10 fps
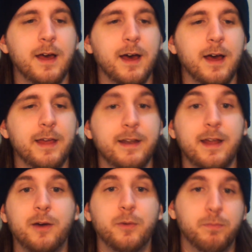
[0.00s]
uh, and
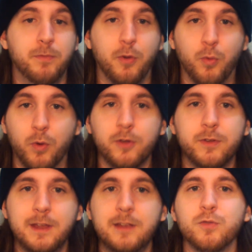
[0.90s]
how the
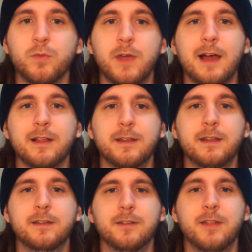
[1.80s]
world is
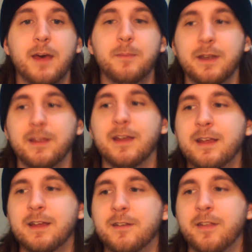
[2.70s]
reality to them, and
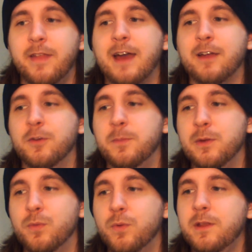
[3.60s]
getting into that could
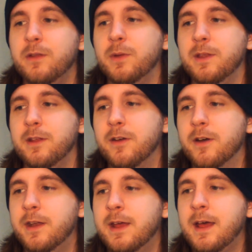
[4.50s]
be really, really
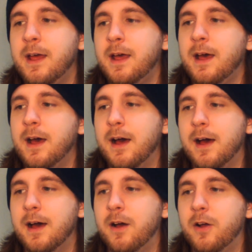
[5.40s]
good.
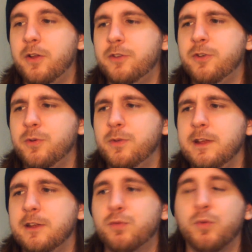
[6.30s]
Uh, also,
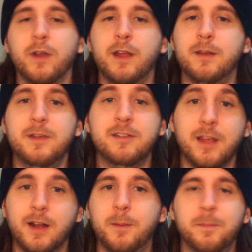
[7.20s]
the sworn enemy
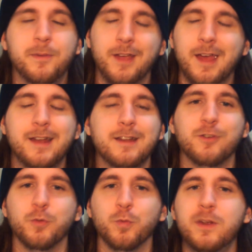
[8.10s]
setup again,
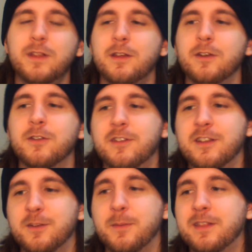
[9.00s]
it's a really good
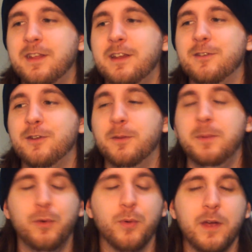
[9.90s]
system. I think it's going to
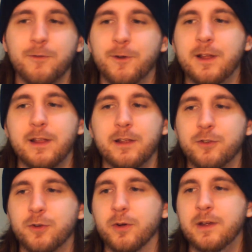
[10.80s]
be great for telling
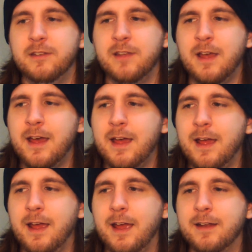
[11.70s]
stories.
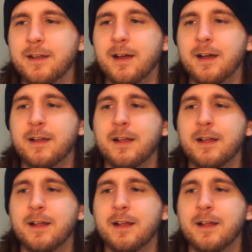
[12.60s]
And uh,